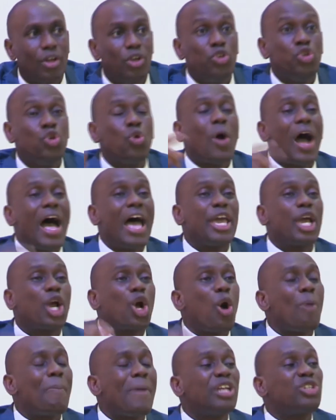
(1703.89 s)
you are a
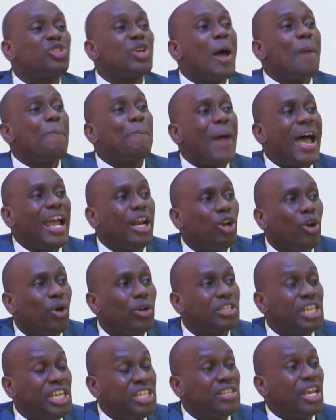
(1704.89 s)
commercial
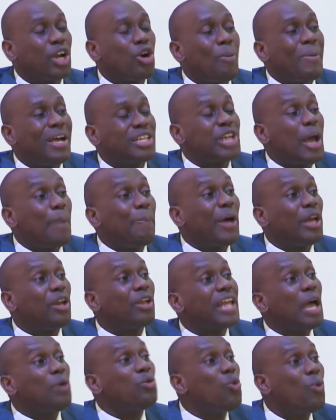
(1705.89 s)
pilot, he's a commercial
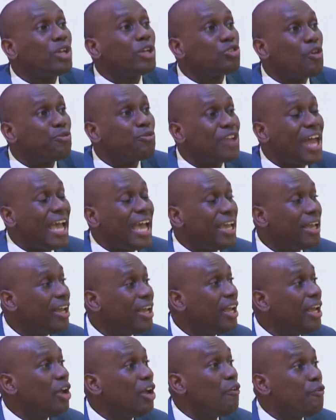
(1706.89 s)
pilot, and we want to fly
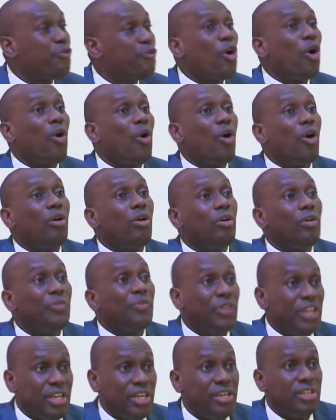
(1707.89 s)
for
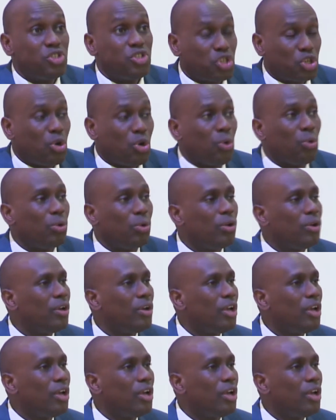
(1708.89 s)
the school